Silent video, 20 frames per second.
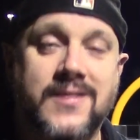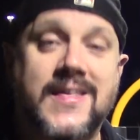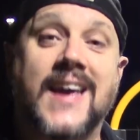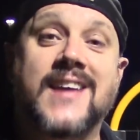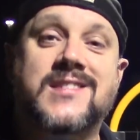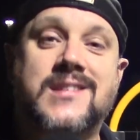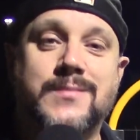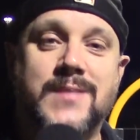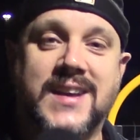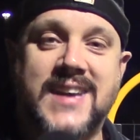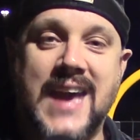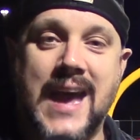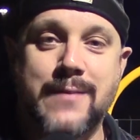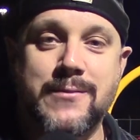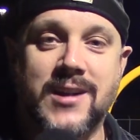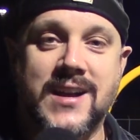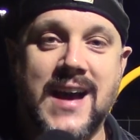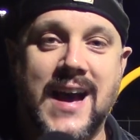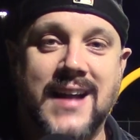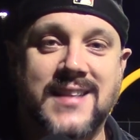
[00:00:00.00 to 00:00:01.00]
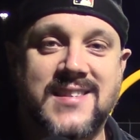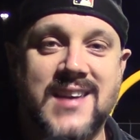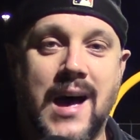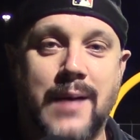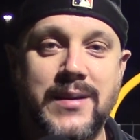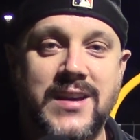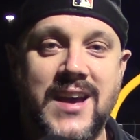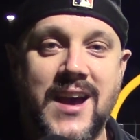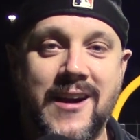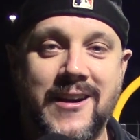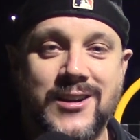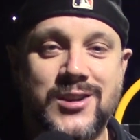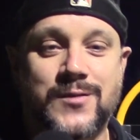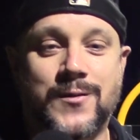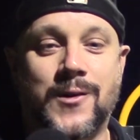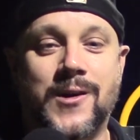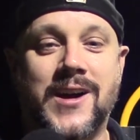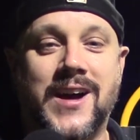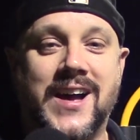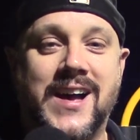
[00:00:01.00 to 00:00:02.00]
Thanks to my camera guy, Tommy Yarish,
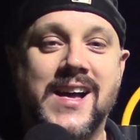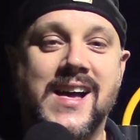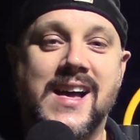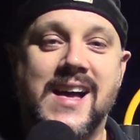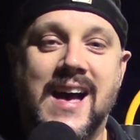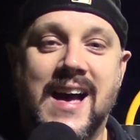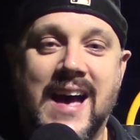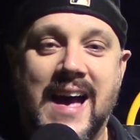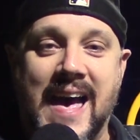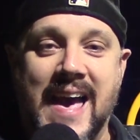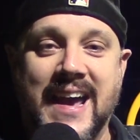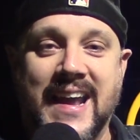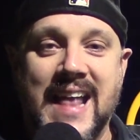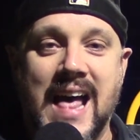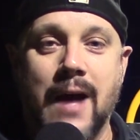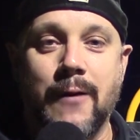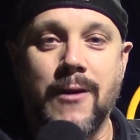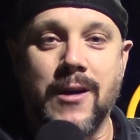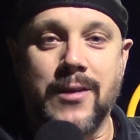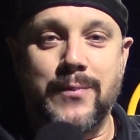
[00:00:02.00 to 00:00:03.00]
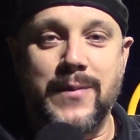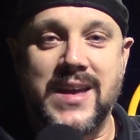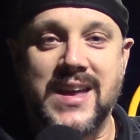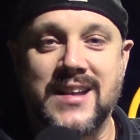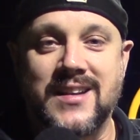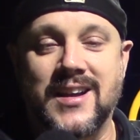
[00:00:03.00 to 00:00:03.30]
for uh, hanging out with me and